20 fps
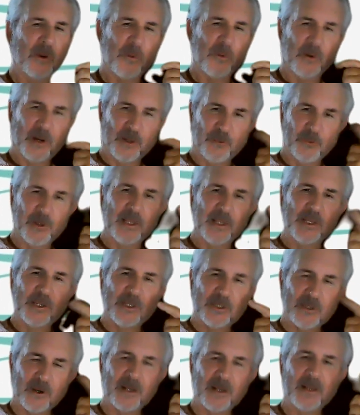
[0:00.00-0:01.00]
where I really
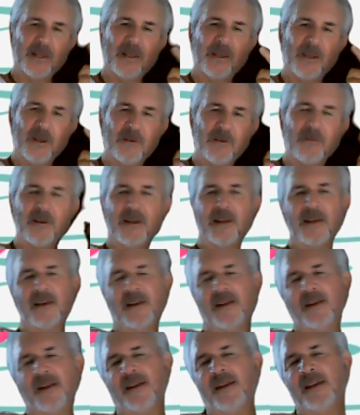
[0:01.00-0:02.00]
started
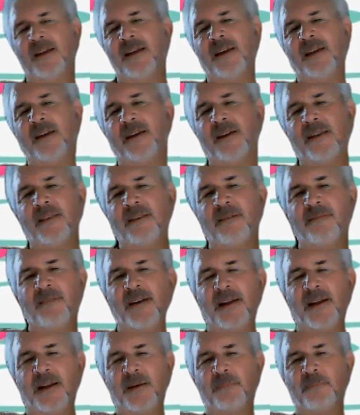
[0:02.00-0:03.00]
hearing the
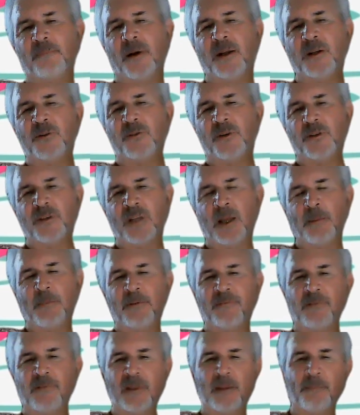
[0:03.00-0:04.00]
Vedic mantras
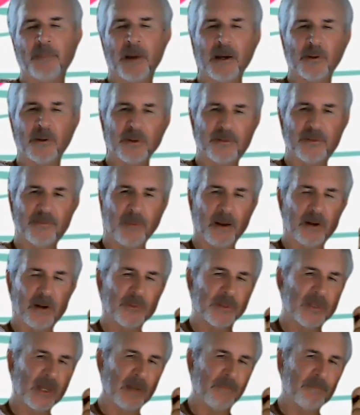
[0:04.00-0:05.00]
coming from the
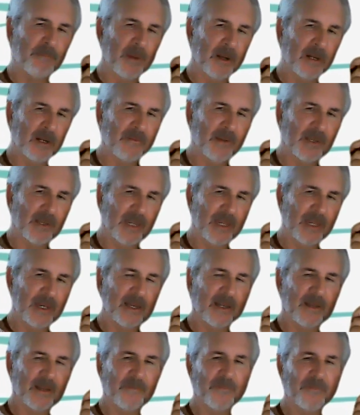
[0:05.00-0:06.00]
Bhagavatam, Bhagavad
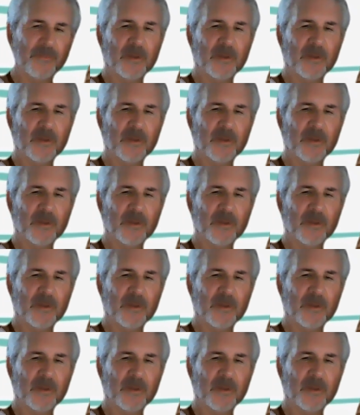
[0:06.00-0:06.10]
Gita,